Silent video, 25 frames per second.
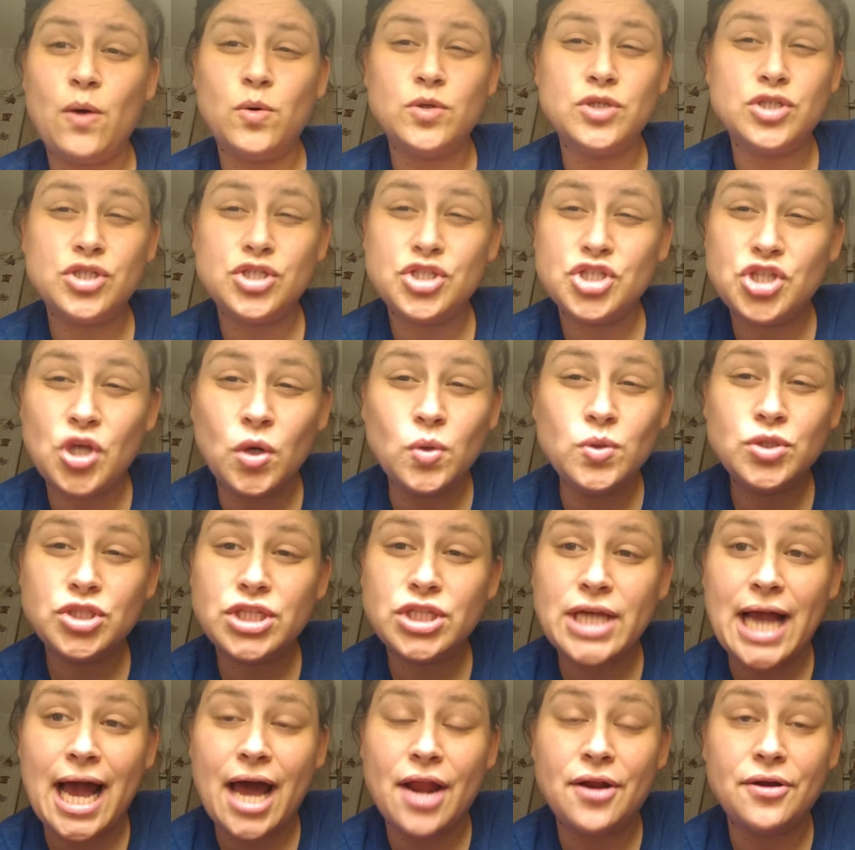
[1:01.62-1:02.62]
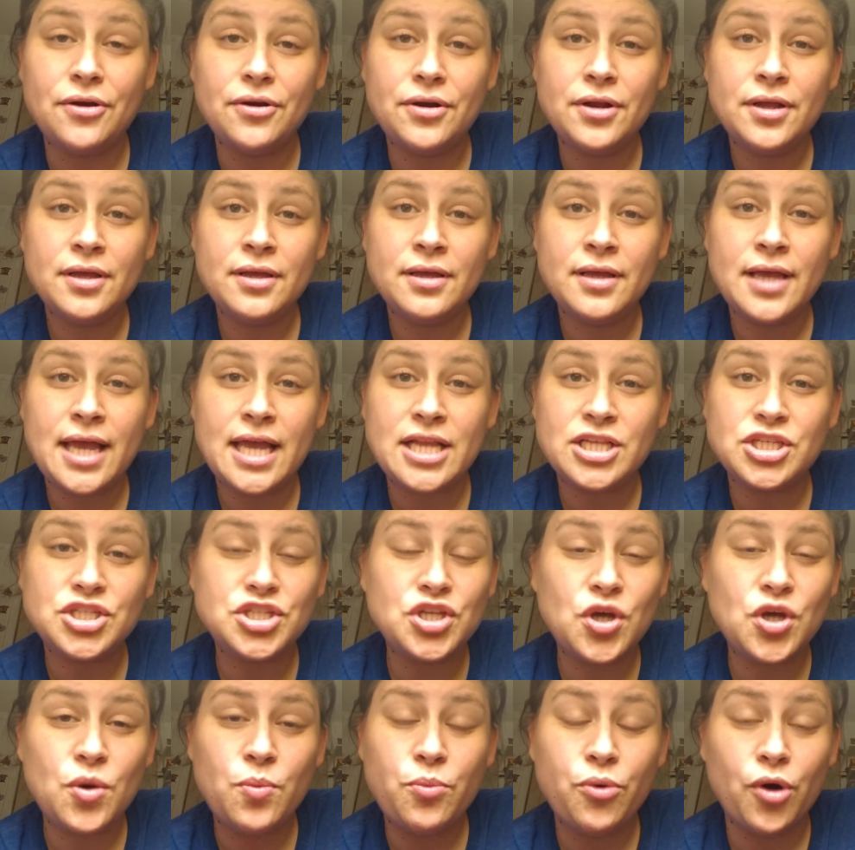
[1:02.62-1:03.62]
was so shattered and
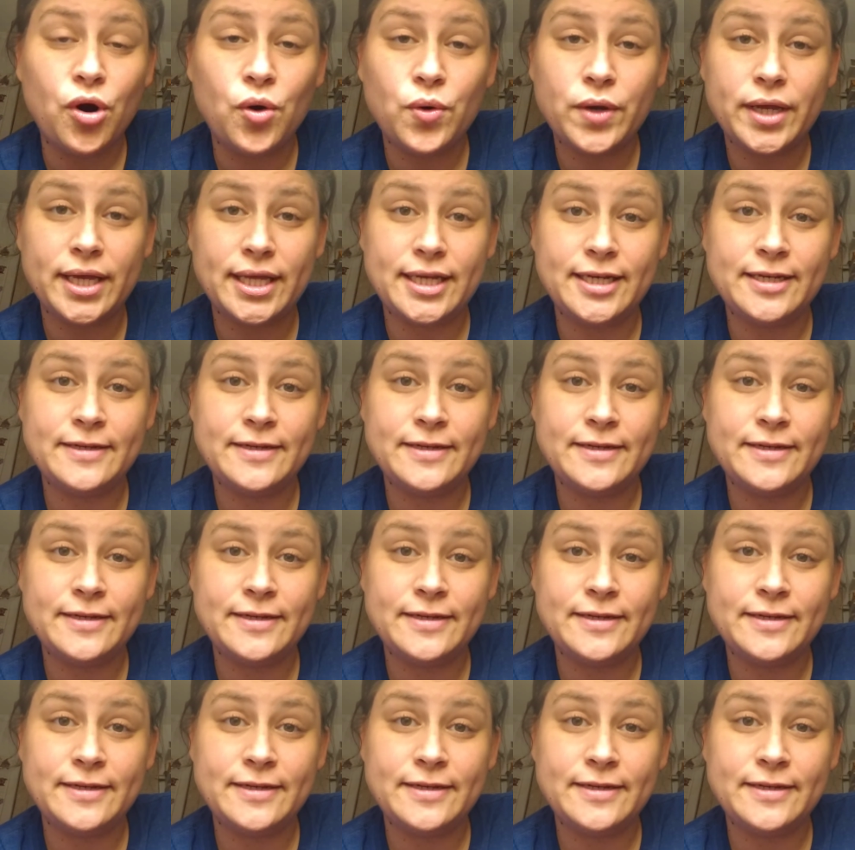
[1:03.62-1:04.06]
so broken